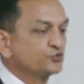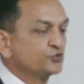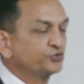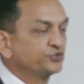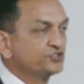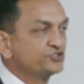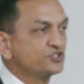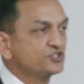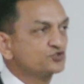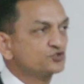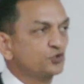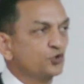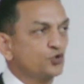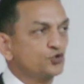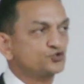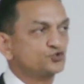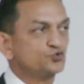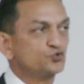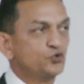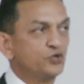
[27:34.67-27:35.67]
So this is
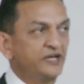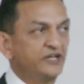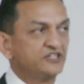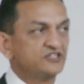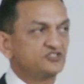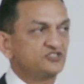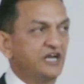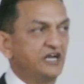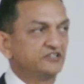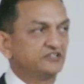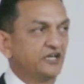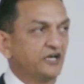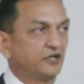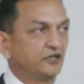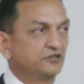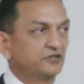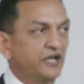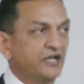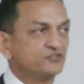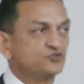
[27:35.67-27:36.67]
close to Indus Delta.